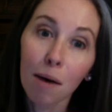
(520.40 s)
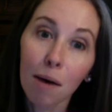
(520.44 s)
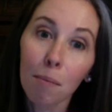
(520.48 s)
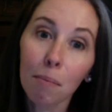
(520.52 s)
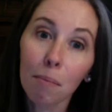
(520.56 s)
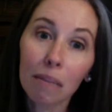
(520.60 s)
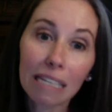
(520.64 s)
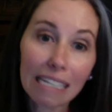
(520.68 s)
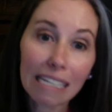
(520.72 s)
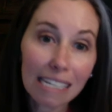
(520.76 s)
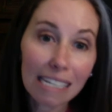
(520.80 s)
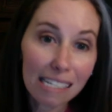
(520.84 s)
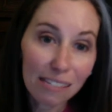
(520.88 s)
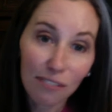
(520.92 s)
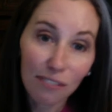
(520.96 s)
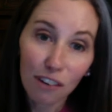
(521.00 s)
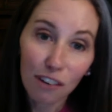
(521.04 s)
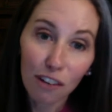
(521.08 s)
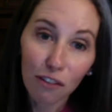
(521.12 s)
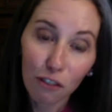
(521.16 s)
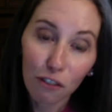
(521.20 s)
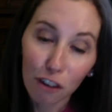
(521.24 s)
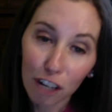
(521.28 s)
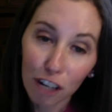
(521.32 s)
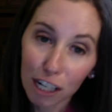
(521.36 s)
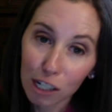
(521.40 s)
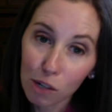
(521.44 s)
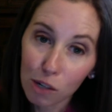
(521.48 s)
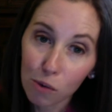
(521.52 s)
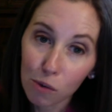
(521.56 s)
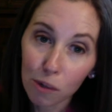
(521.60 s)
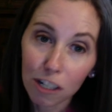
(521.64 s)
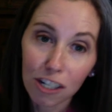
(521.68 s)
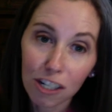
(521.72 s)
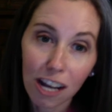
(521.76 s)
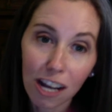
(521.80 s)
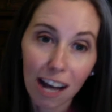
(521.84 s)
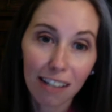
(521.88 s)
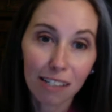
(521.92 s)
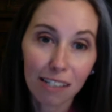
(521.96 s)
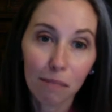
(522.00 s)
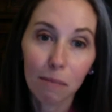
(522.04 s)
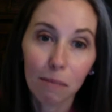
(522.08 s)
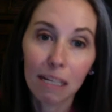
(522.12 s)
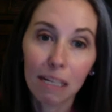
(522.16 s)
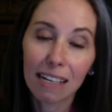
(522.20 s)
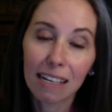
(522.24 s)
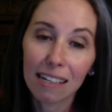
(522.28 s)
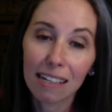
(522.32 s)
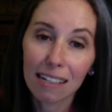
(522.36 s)
Please feel free to reach out to
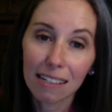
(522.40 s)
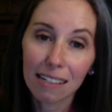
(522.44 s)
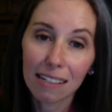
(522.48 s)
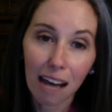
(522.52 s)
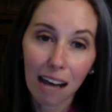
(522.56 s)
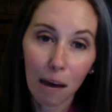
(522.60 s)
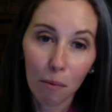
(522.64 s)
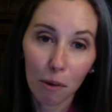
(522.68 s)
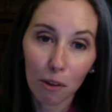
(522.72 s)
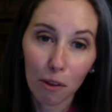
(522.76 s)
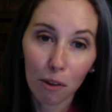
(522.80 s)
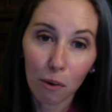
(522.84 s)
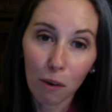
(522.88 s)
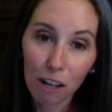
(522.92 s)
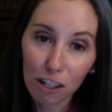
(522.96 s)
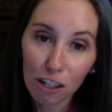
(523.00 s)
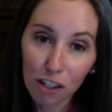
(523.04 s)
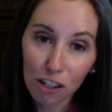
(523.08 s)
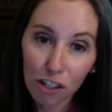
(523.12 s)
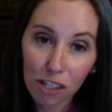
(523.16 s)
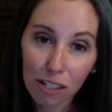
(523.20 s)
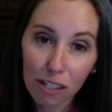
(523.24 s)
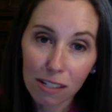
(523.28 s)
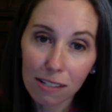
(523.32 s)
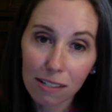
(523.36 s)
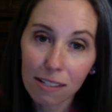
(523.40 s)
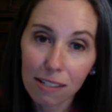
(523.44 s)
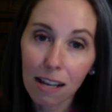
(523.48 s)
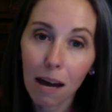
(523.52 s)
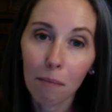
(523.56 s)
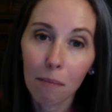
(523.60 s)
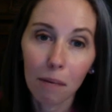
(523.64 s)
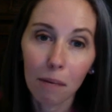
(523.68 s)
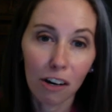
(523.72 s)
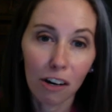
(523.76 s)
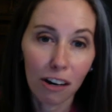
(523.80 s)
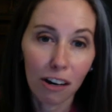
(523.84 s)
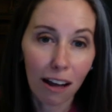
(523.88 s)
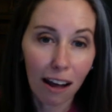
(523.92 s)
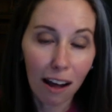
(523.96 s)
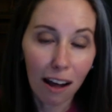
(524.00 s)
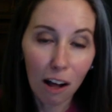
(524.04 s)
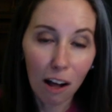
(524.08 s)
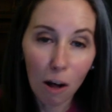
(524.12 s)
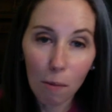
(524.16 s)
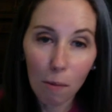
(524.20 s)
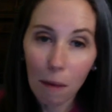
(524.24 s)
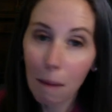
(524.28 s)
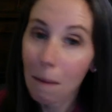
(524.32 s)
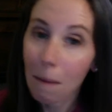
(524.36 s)
me anytime with questions. I'm here to
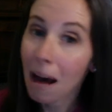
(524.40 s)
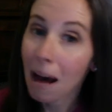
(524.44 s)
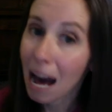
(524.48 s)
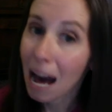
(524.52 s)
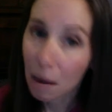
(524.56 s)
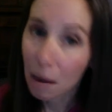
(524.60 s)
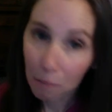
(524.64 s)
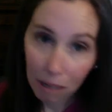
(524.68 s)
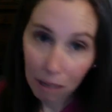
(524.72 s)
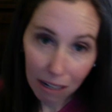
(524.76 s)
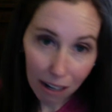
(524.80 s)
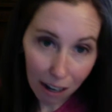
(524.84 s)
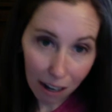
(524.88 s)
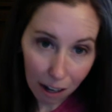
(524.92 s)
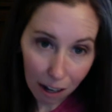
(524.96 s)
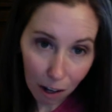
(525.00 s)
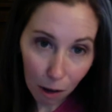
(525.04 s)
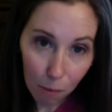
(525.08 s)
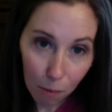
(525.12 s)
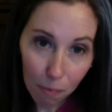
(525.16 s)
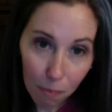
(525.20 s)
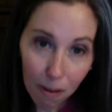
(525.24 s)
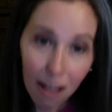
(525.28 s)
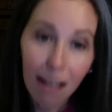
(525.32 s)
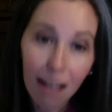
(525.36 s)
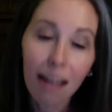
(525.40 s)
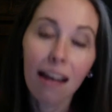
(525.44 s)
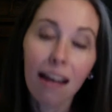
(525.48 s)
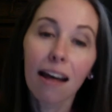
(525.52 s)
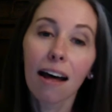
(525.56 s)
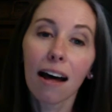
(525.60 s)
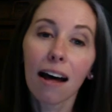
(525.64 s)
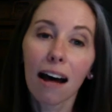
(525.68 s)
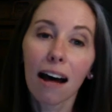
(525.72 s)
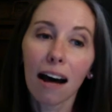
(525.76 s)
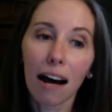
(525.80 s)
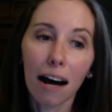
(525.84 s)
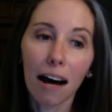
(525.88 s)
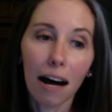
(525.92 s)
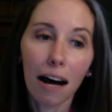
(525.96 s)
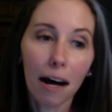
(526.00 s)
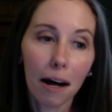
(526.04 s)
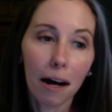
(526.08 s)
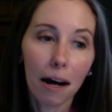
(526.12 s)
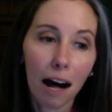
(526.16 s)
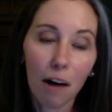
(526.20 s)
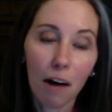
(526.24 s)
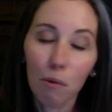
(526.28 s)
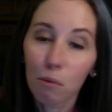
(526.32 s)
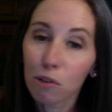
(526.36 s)
help. I'm happy to help.
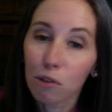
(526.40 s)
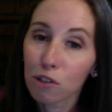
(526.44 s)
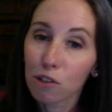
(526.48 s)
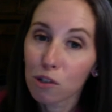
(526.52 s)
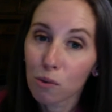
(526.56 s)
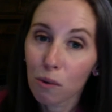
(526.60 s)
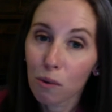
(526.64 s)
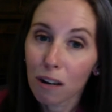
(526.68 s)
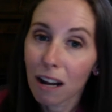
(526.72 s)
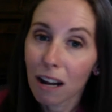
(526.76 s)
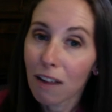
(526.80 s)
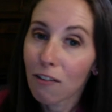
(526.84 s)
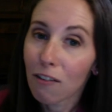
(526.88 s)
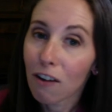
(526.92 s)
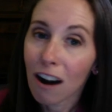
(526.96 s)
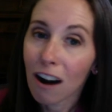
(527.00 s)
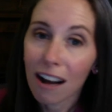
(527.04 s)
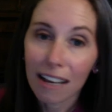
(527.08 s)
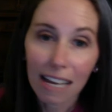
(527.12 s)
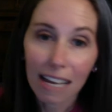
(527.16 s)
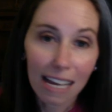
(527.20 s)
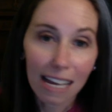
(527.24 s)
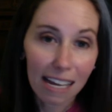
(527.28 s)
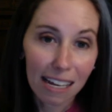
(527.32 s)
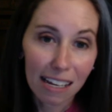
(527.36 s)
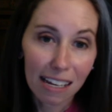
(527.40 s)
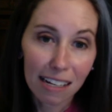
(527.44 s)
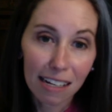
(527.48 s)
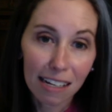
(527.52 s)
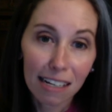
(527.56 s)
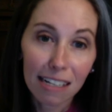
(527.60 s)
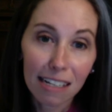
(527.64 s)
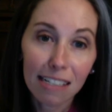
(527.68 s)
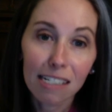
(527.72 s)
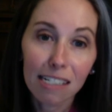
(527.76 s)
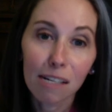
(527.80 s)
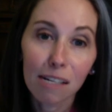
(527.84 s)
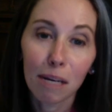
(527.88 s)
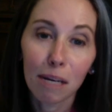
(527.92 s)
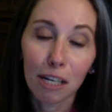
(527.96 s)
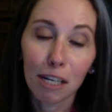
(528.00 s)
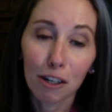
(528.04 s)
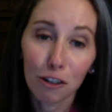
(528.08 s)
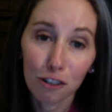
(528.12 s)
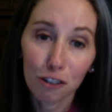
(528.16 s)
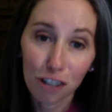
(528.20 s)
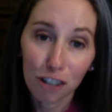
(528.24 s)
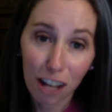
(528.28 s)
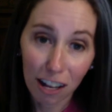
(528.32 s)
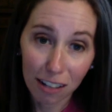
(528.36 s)
I will do whatever I can to make
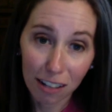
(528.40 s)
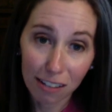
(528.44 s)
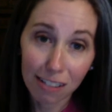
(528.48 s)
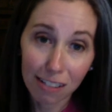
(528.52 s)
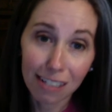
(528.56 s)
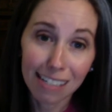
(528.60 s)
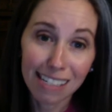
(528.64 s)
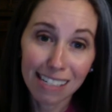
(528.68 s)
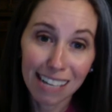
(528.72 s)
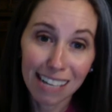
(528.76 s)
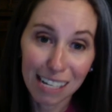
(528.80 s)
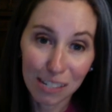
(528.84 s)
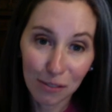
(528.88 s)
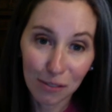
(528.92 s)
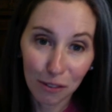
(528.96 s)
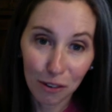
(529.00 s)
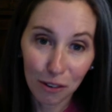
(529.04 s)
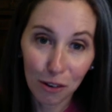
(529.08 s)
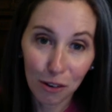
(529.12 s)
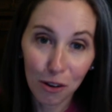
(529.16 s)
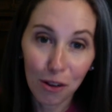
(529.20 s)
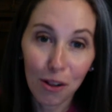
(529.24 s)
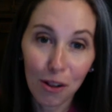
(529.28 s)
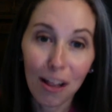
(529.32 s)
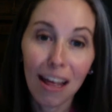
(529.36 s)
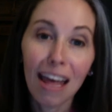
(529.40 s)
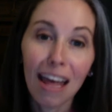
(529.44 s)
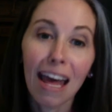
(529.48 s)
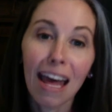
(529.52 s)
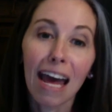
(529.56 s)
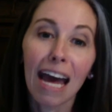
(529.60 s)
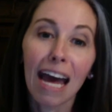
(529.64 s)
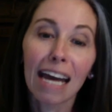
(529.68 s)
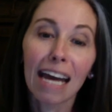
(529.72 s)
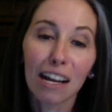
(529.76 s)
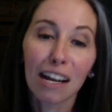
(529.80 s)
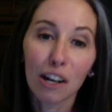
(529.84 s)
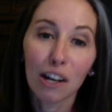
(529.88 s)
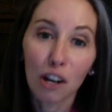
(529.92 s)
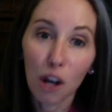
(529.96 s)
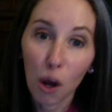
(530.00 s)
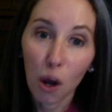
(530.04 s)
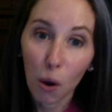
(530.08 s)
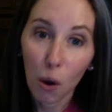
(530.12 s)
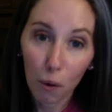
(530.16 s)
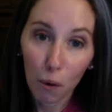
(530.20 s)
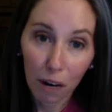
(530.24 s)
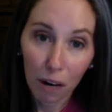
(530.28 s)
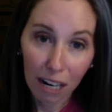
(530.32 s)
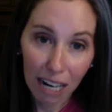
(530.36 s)
your child successful, and I know
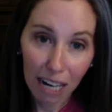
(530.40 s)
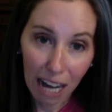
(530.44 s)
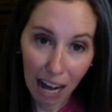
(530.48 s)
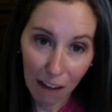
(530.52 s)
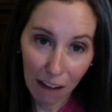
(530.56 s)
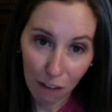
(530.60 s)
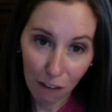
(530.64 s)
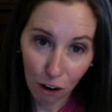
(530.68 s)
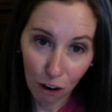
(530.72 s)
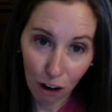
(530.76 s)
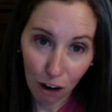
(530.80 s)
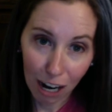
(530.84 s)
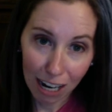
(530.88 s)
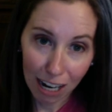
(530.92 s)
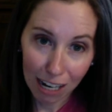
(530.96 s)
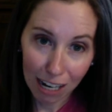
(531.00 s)
we're going to have a great